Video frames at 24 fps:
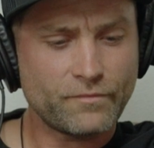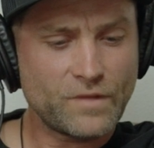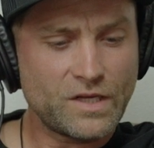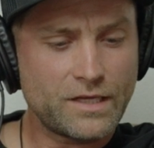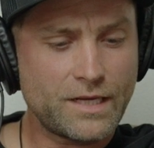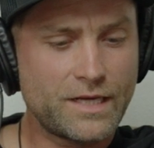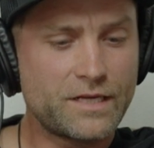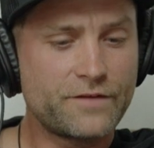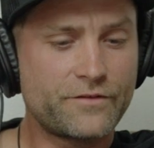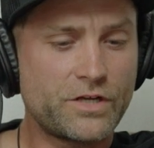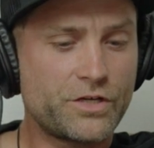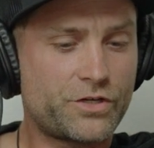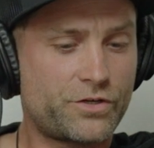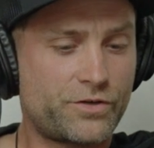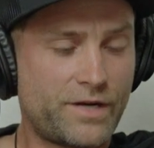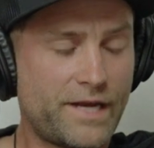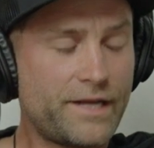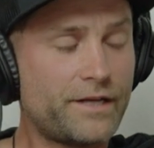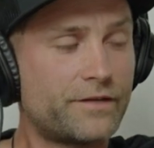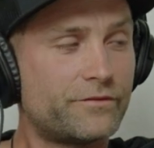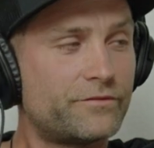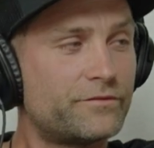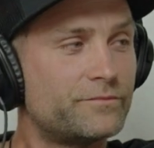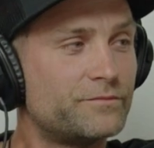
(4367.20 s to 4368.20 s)
kind of get
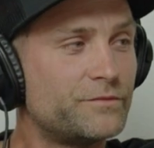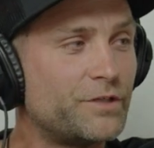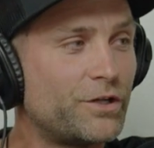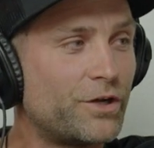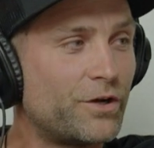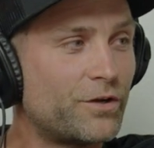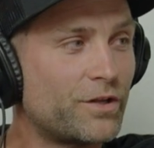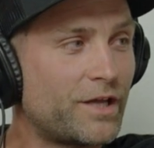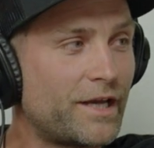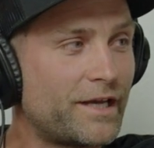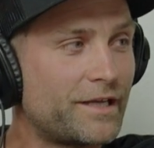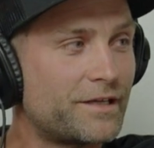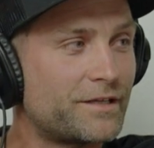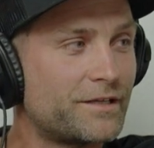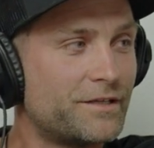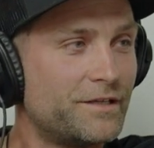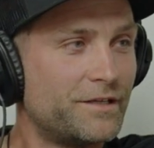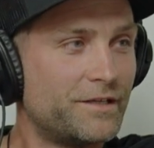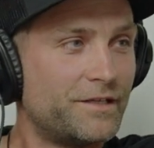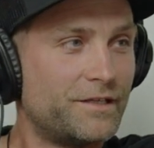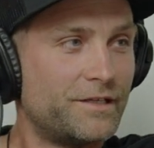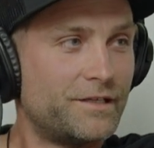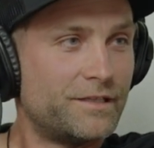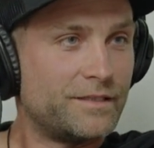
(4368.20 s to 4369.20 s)
creative, like
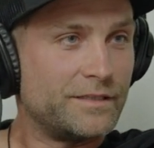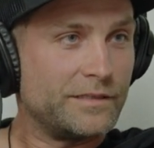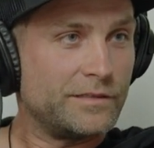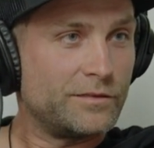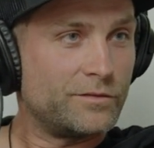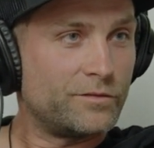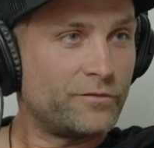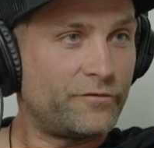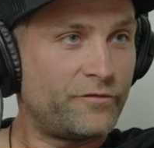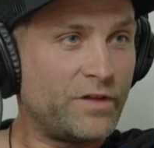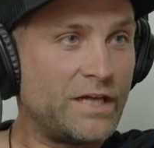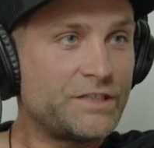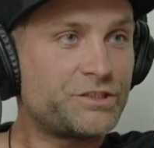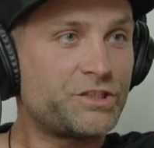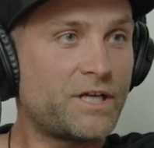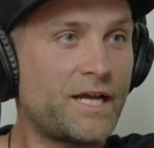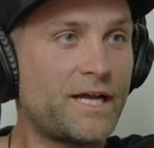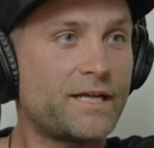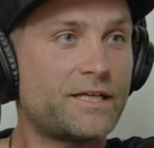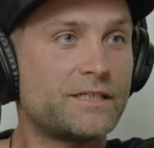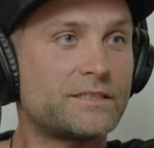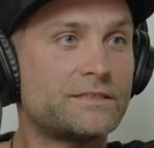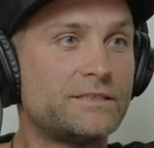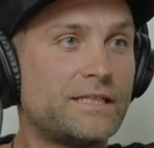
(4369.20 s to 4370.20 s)
flat
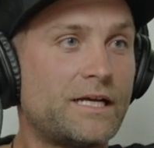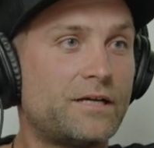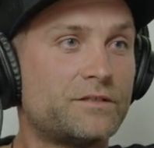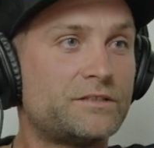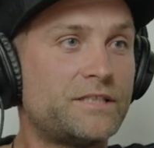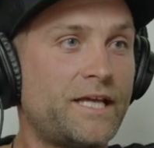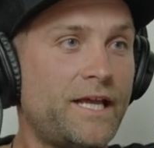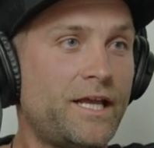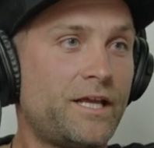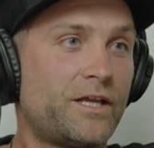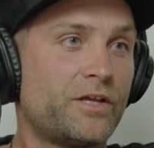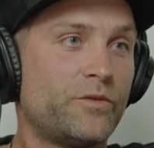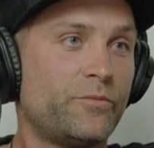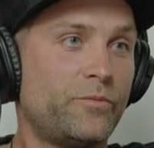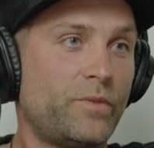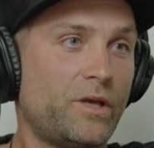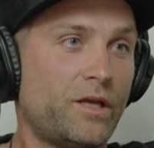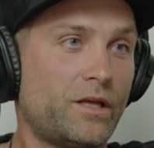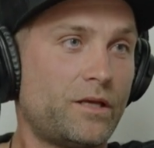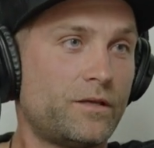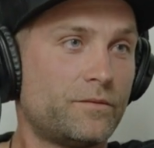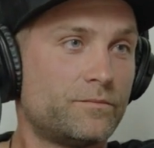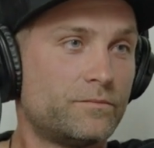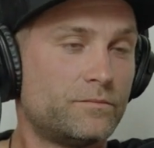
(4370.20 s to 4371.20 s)
track has now taken
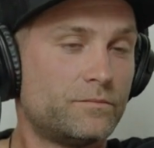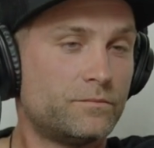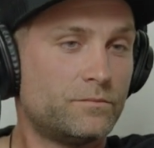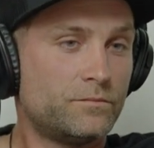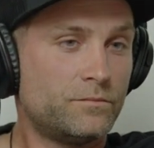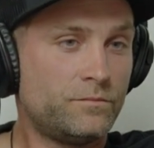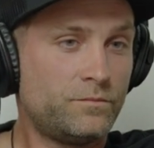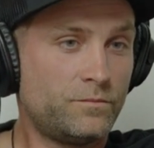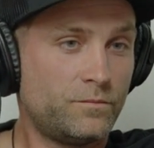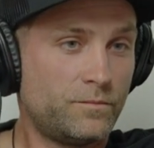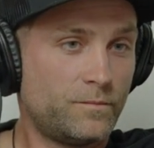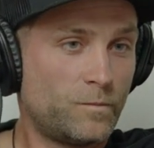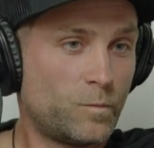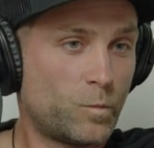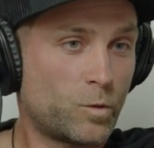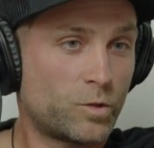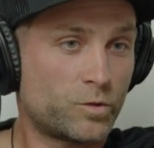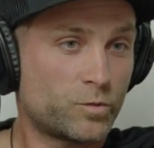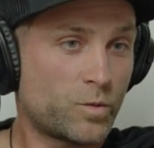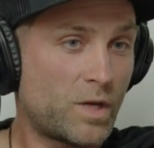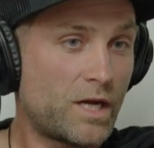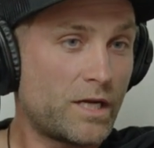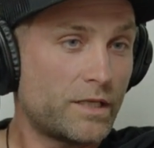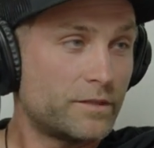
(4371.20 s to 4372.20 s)
me
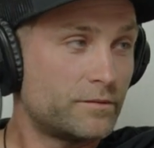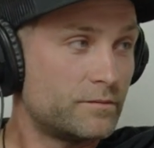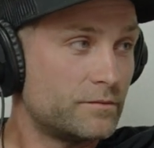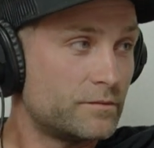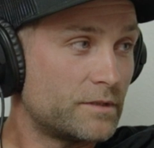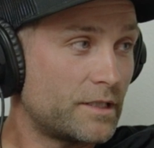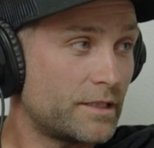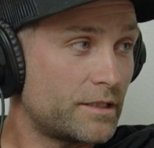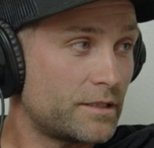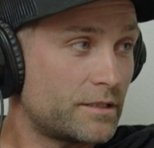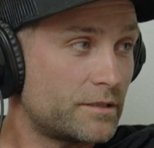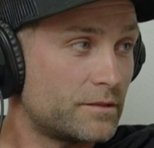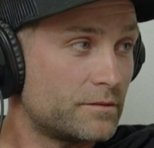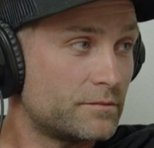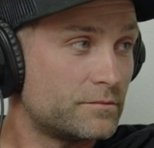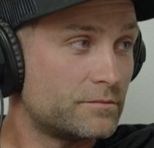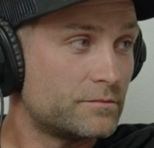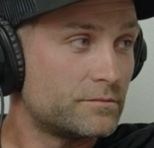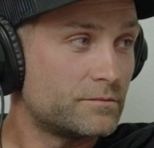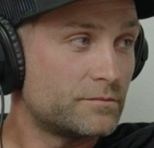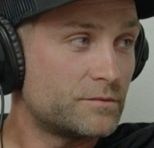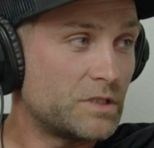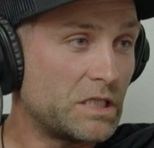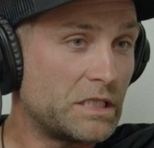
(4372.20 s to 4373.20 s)
worldwide, like
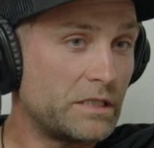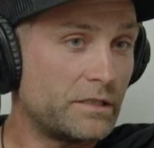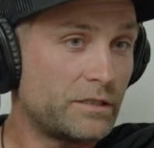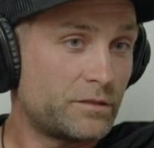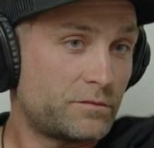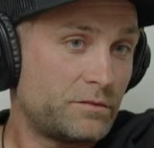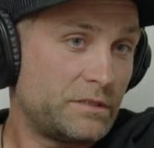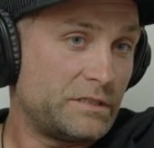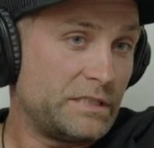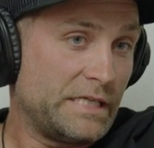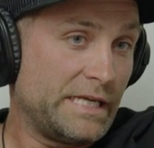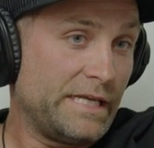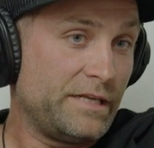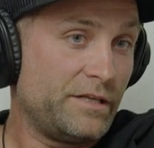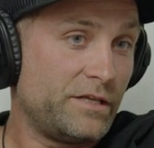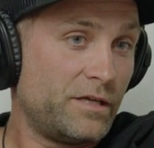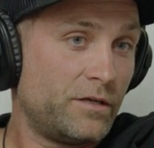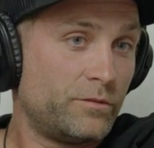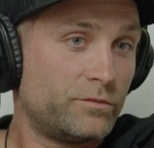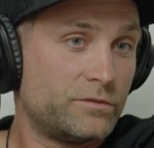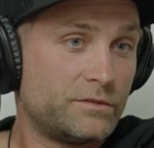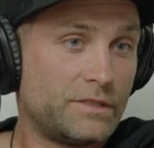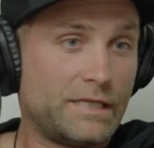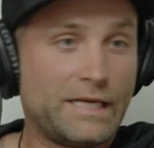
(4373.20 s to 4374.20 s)
to
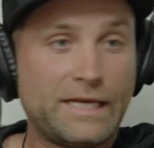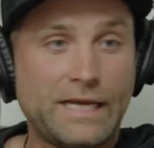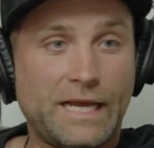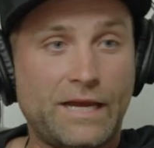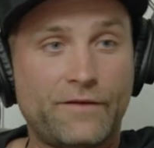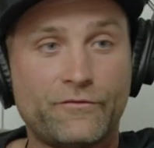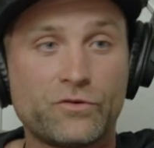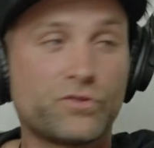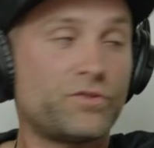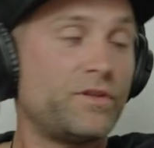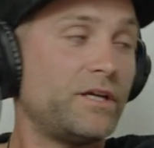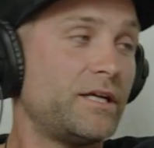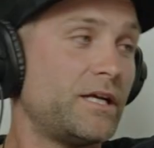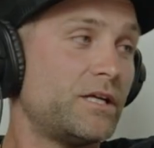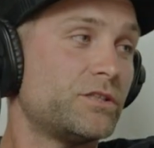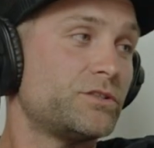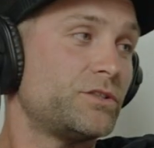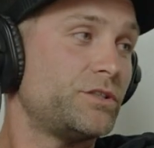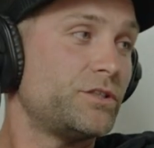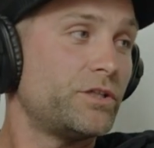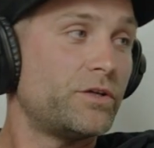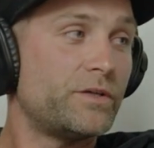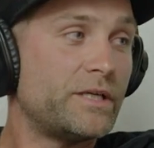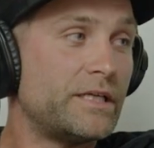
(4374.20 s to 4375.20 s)
India. Did I ever think I was
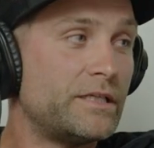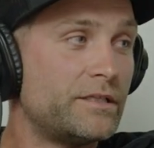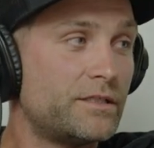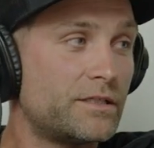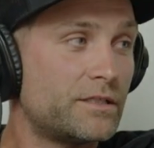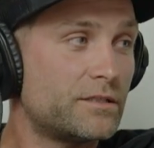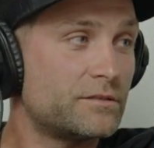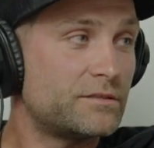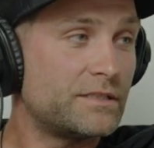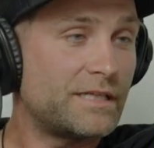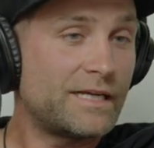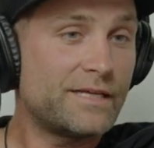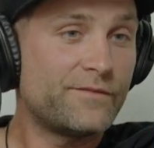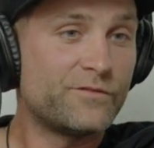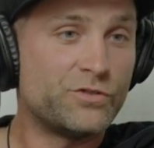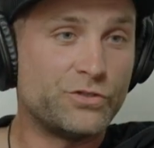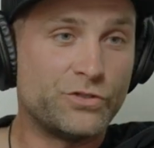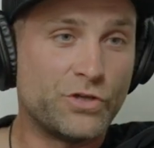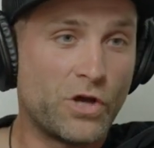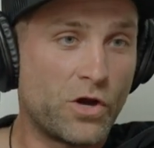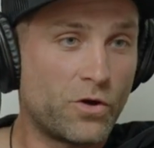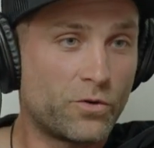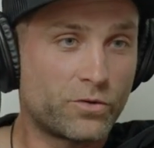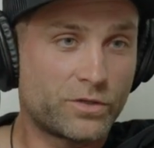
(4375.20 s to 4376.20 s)
going to go to India? Did I
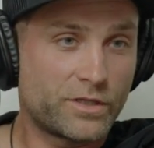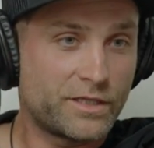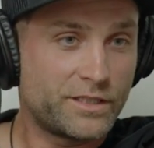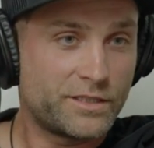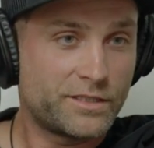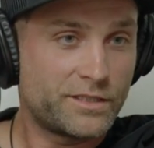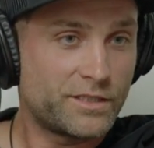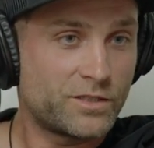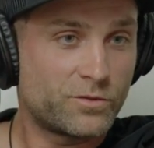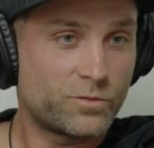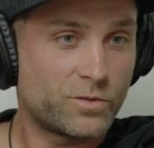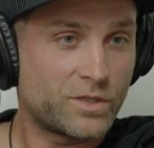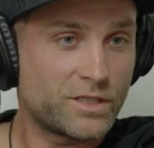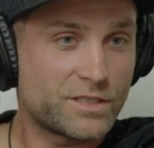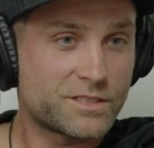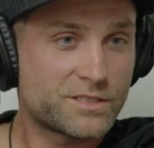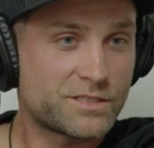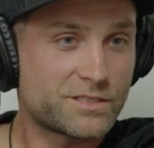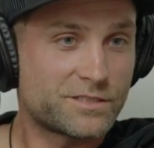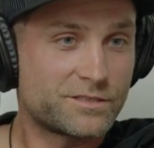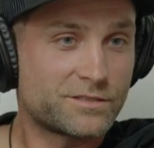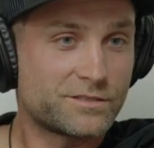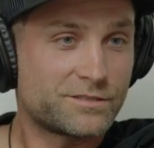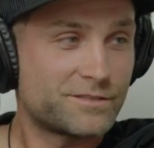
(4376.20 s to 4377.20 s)
even know where India
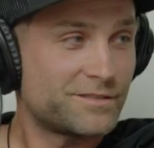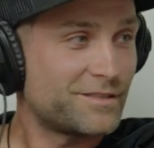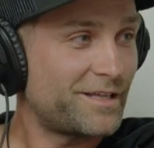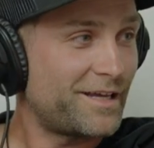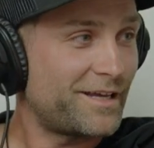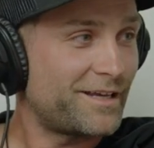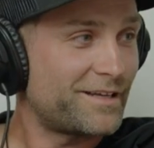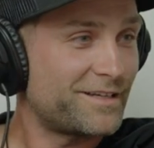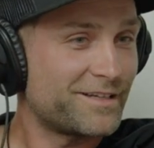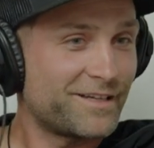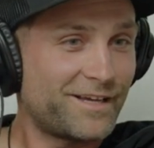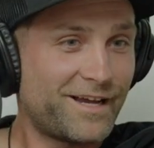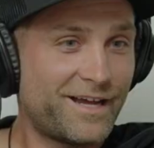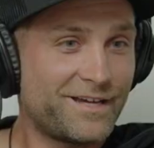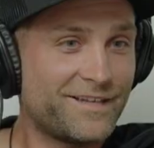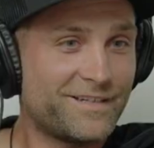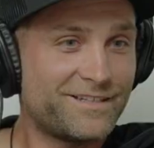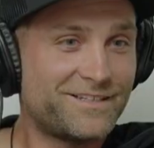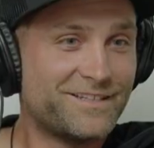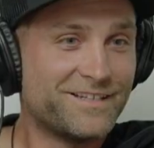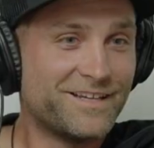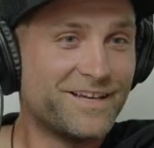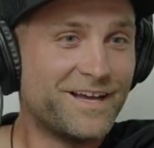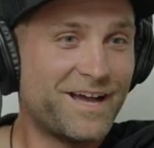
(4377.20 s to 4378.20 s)
was?
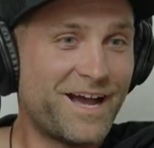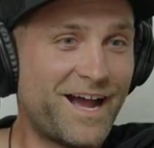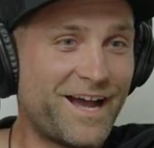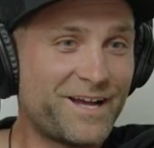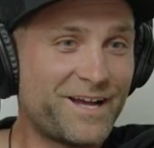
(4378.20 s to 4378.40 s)
Like,